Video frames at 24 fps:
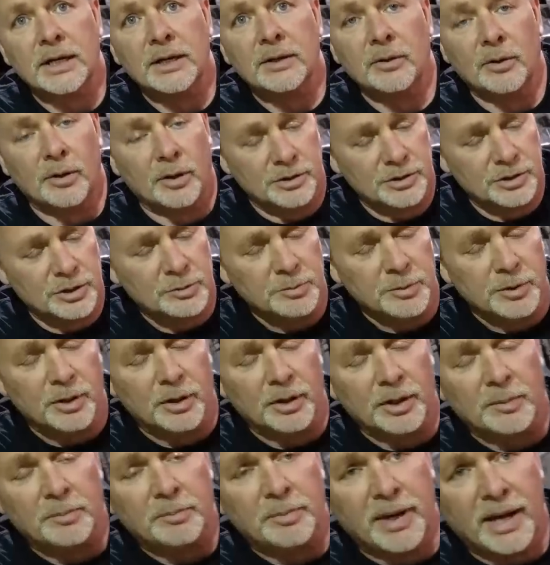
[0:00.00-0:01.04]
or excuse me, on
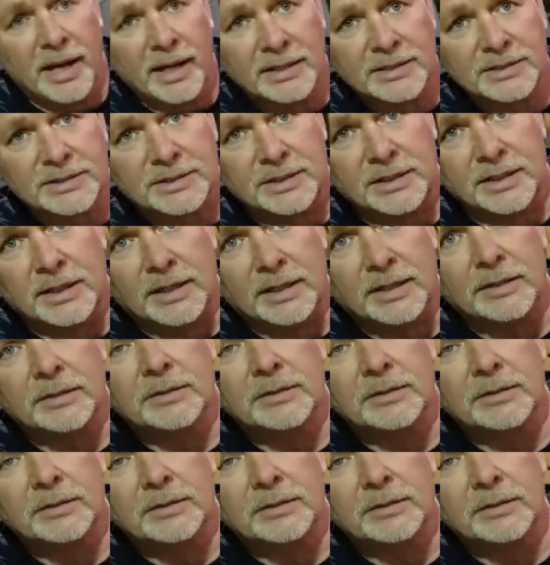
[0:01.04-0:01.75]
the back side